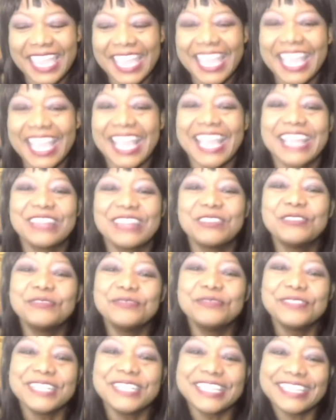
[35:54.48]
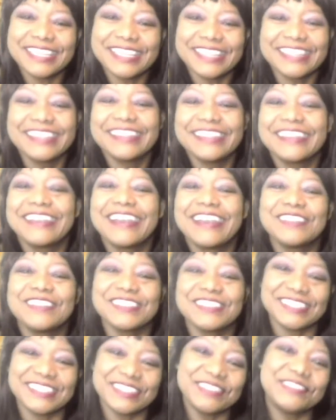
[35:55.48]
And hopefully, I'll
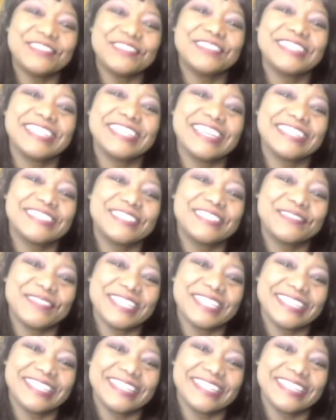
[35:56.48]
see you all next week.